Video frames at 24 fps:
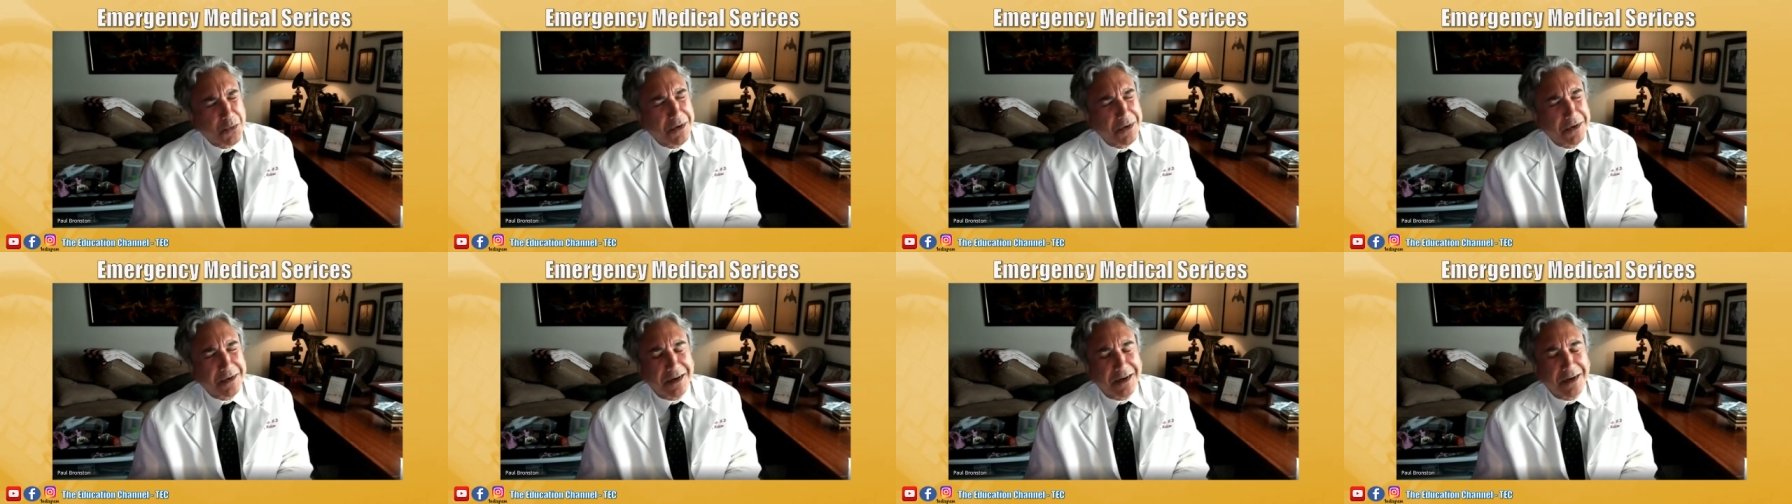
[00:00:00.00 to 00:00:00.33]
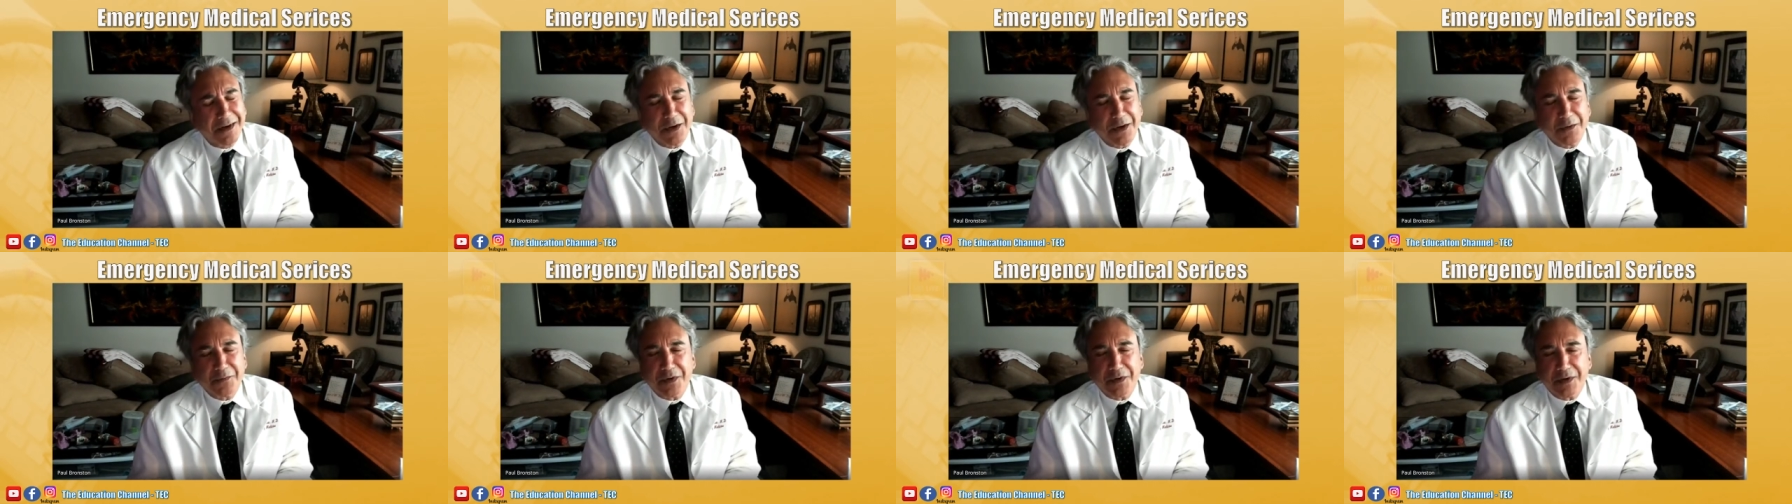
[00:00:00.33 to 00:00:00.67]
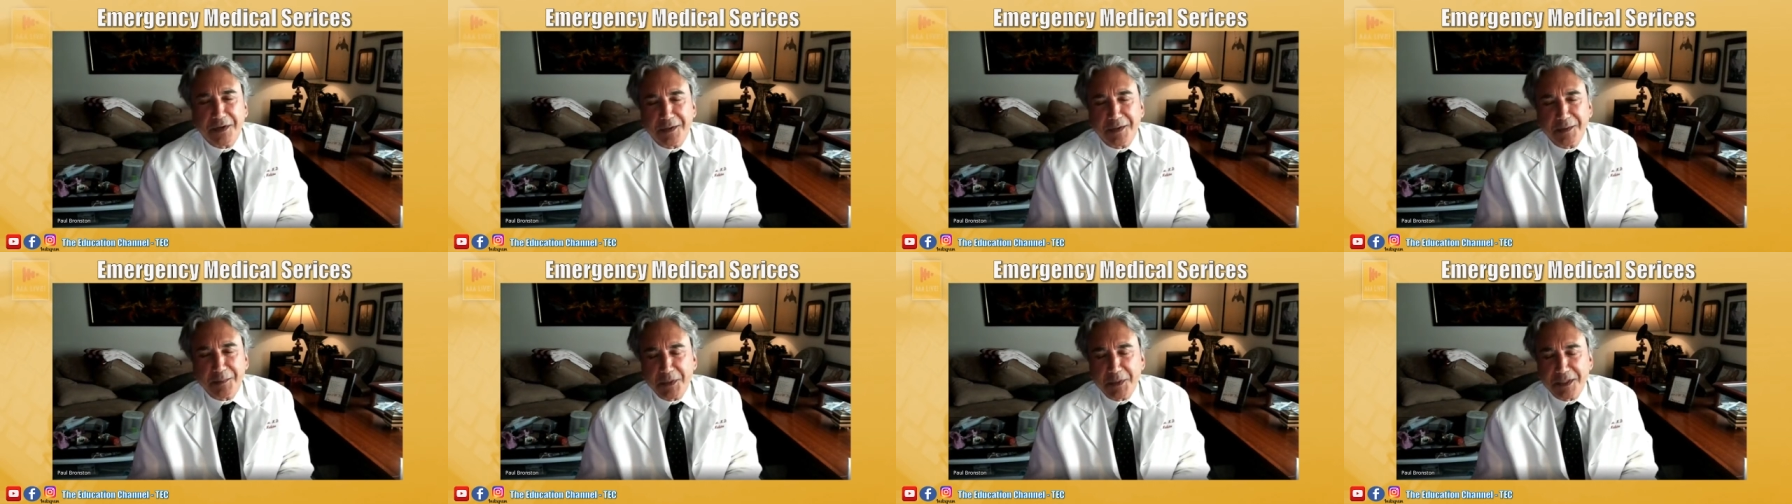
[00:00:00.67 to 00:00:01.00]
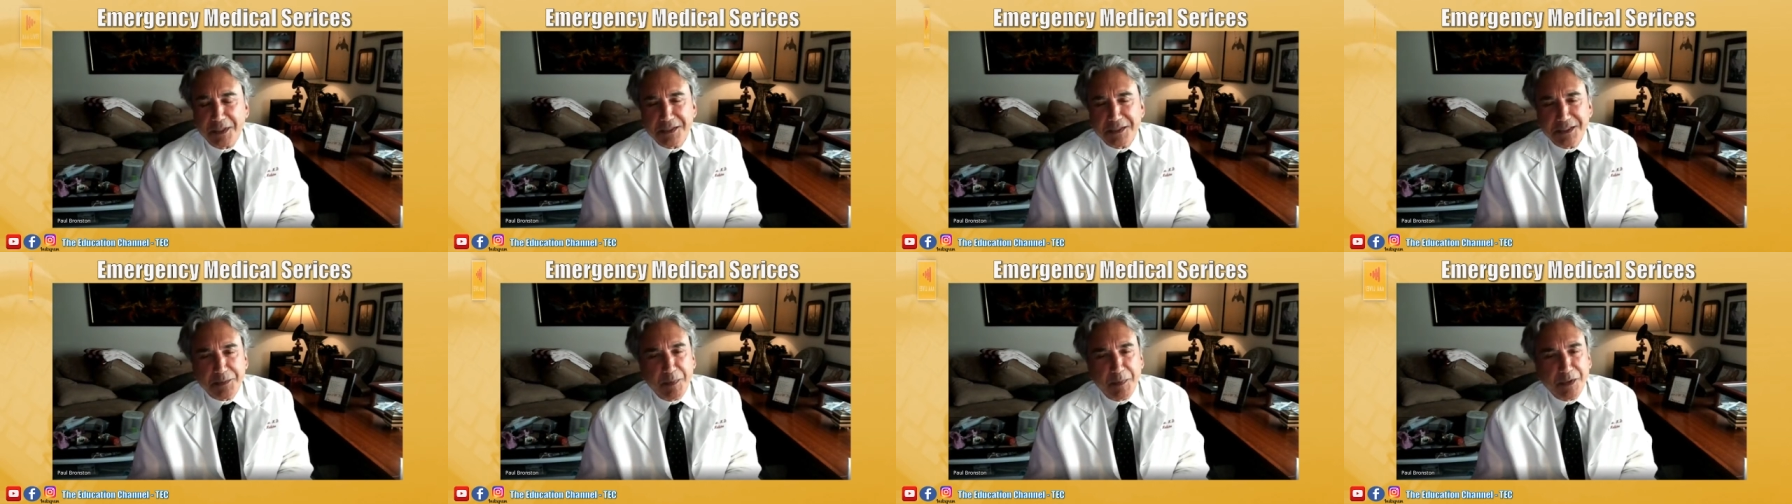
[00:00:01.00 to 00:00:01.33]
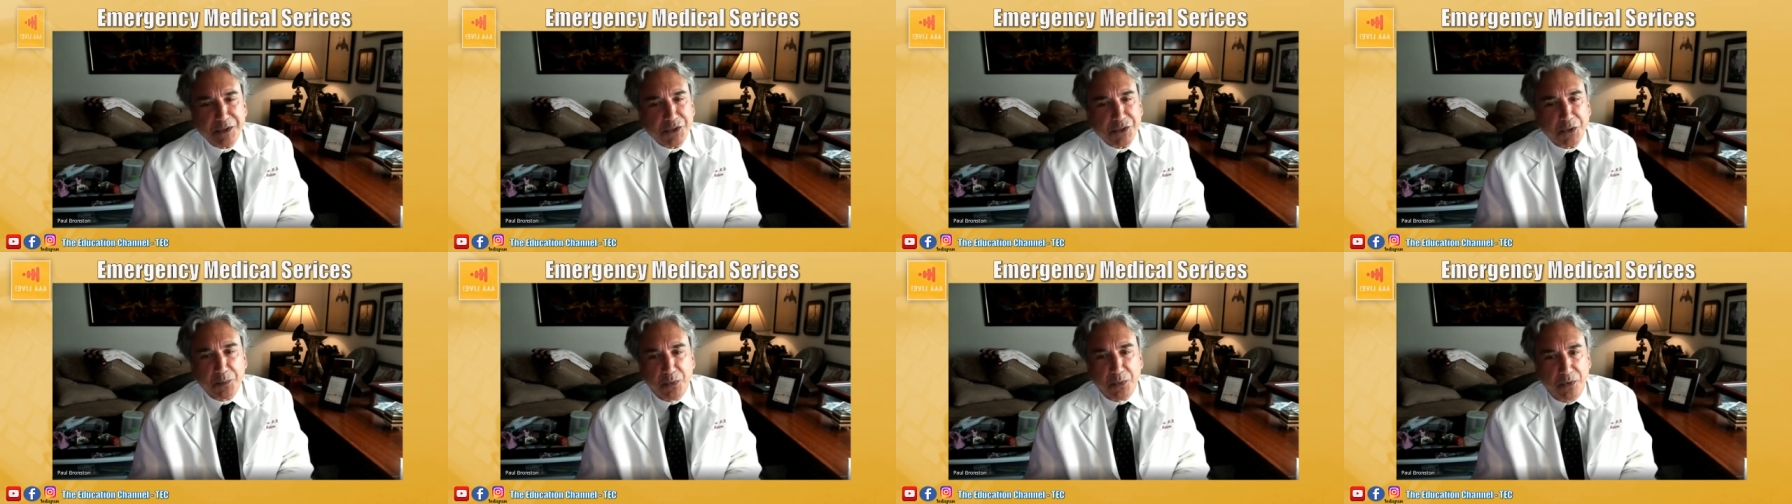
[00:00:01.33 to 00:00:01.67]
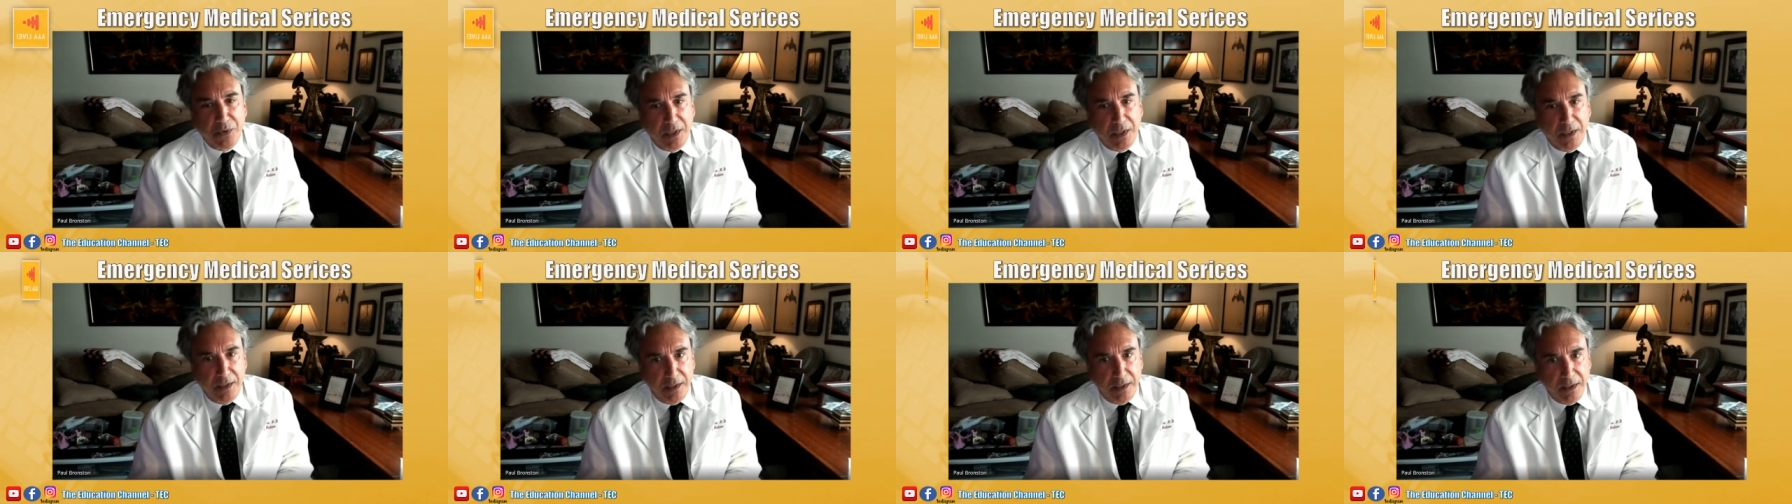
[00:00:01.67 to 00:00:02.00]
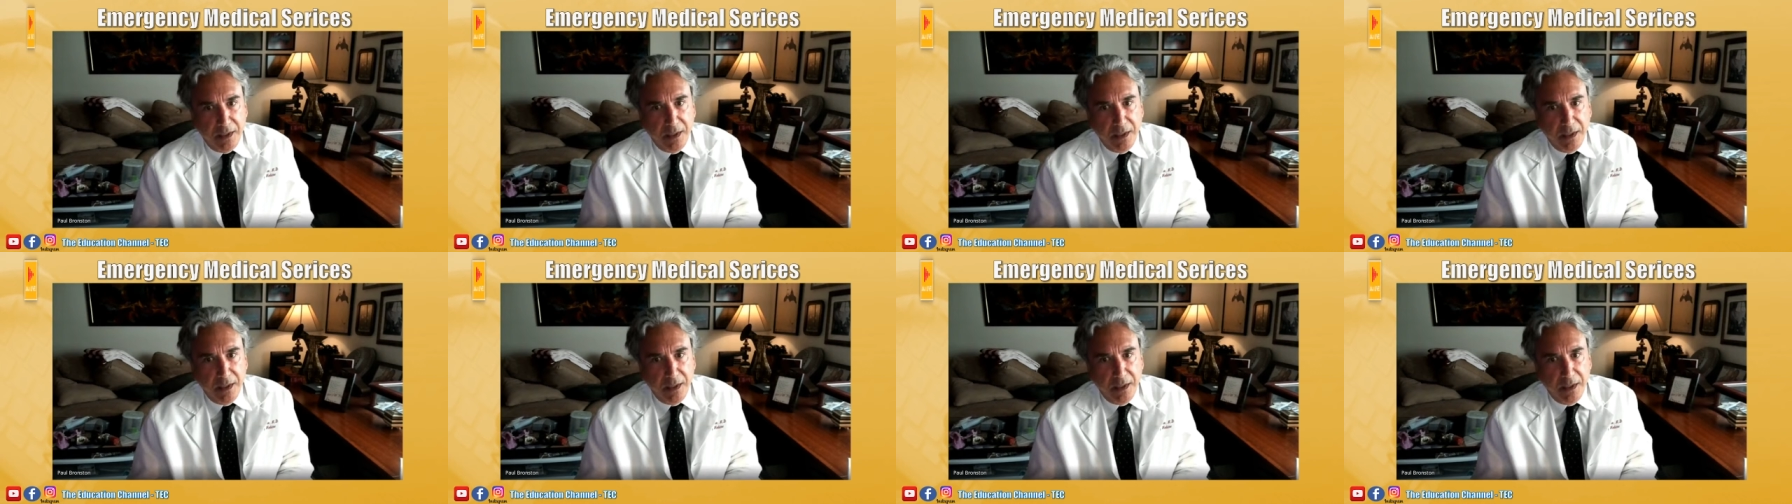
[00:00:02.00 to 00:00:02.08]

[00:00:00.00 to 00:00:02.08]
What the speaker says: we're kind of a special breed.